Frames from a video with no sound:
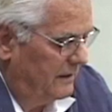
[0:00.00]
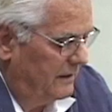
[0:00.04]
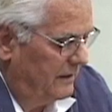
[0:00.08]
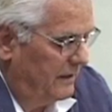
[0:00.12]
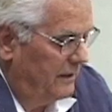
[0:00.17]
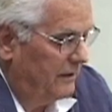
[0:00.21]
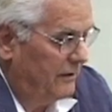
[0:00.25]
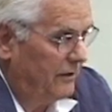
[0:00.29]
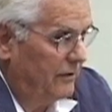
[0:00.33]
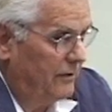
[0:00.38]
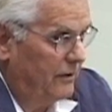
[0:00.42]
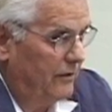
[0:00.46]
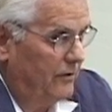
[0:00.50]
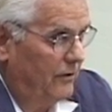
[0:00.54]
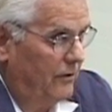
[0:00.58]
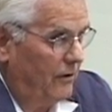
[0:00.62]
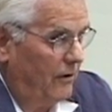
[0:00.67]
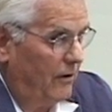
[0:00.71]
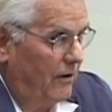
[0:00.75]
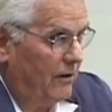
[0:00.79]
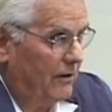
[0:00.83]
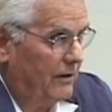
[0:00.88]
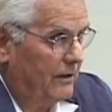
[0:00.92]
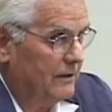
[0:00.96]
into the
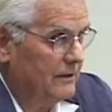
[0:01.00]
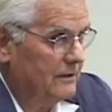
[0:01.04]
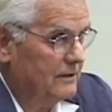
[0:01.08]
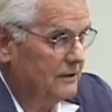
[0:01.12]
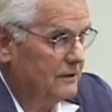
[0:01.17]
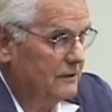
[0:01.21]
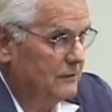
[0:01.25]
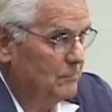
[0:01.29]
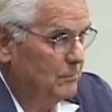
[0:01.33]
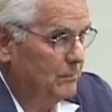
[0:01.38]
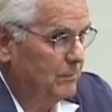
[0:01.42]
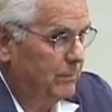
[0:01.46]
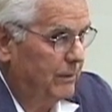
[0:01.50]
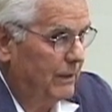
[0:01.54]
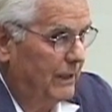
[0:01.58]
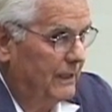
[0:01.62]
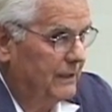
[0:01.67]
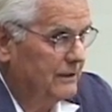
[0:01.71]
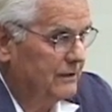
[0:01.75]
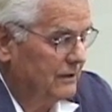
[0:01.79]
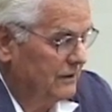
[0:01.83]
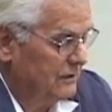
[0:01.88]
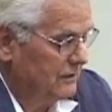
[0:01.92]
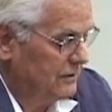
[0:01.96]
darkest
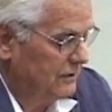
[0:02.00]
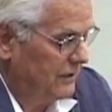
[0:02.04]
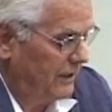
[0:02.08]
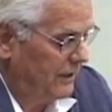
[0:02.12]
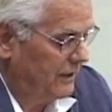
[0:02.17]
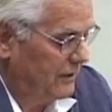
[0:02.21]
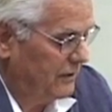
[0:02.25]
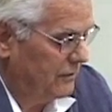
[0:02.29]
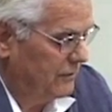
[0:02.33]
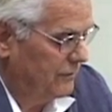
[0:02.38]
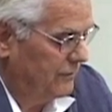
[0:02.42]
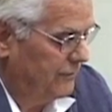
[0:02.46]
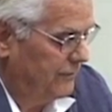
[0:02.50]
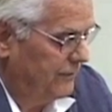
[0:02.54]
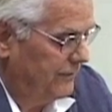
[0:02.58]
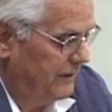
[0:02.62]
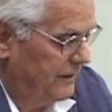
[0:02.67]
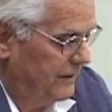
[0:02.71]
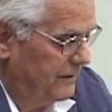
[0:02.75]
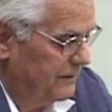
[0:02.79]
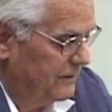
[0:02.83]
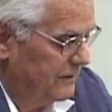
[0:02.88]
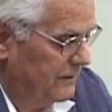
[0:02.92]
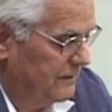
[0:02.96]
places they could
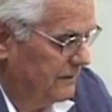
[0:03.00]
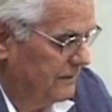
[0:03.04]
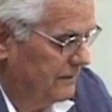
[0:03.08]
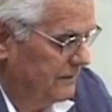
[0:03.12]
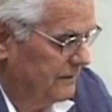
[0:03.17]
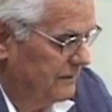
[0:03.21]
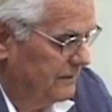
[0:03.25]
feel.